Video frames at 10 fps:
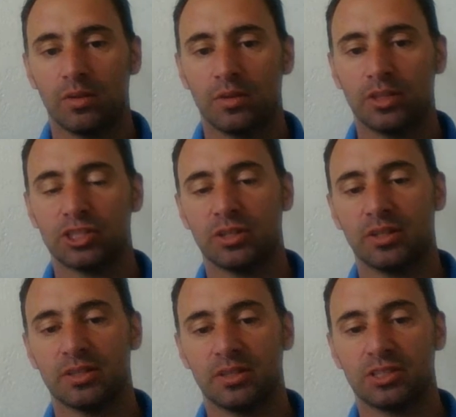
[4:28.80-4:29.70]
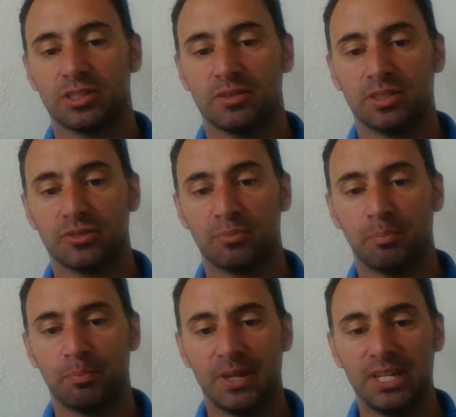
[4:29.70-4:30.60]
there's
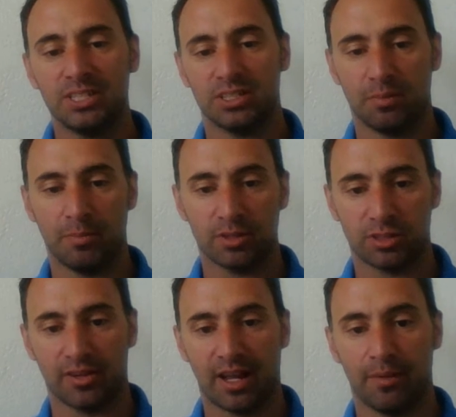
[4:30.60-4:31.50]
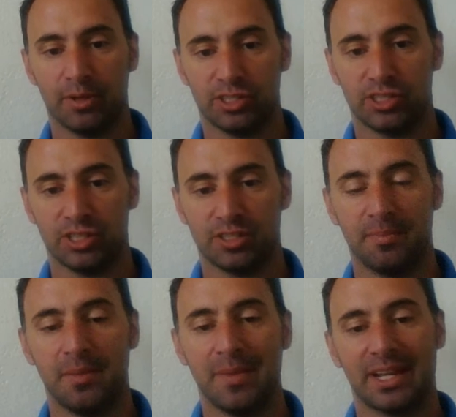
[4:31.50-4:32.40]
pieces of the muscular recalibration
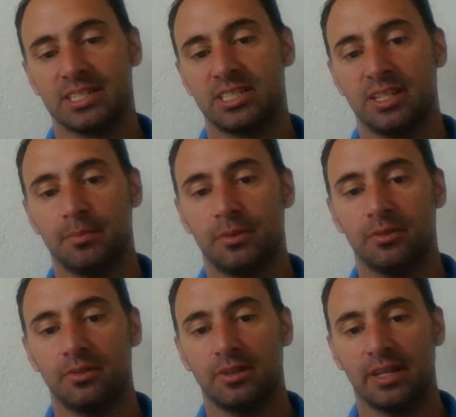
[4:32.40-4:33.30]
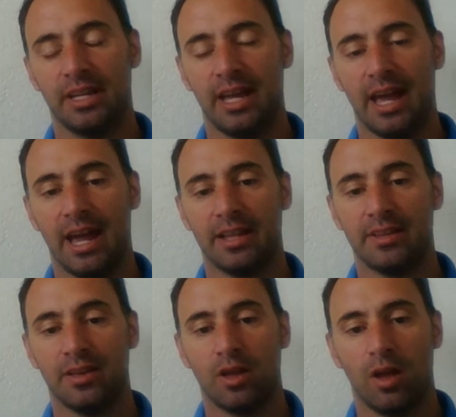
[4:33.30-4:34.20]
system that make it simple and
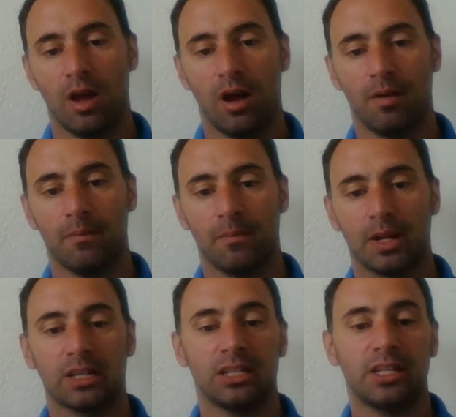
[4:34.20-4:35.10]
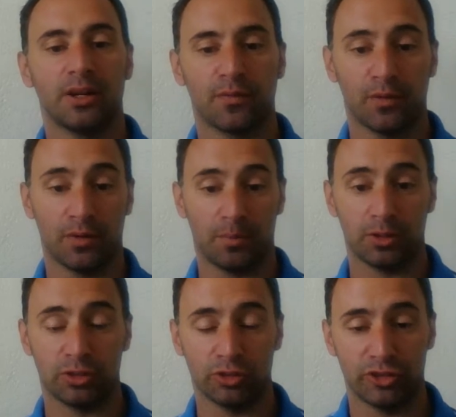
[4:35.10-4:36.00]
clear for
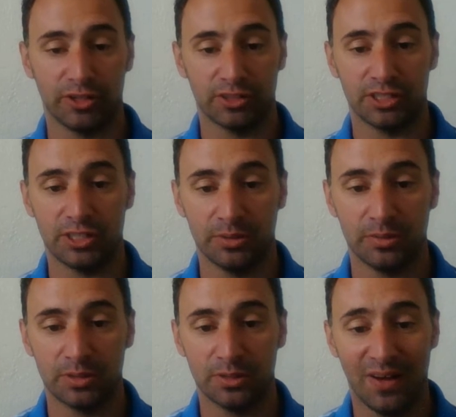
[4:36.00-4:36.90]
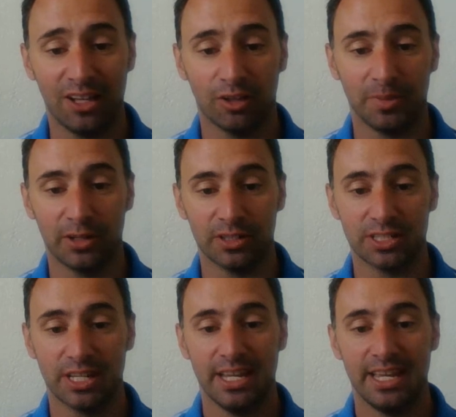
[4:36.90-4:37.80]
personal trainers to follow,
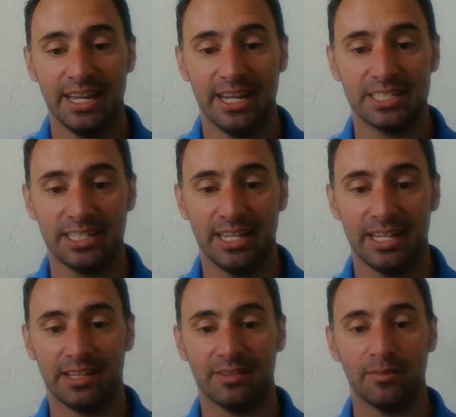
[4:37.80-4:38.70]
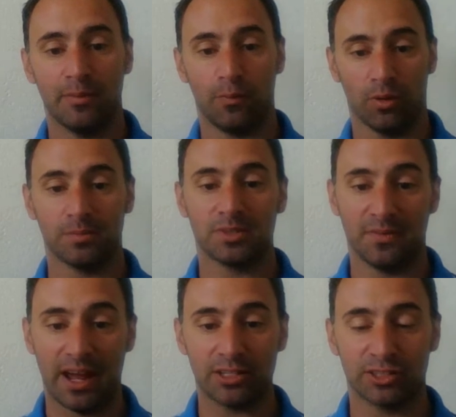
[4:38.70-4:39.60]
because it's in forms
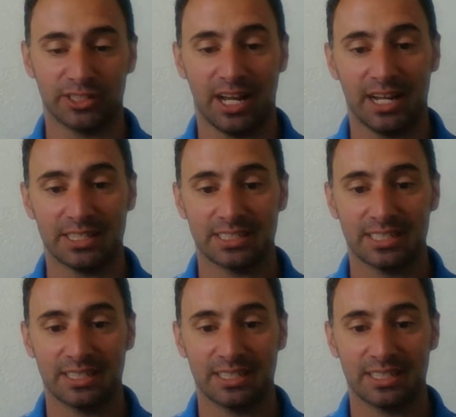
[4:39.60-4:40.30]
of exercise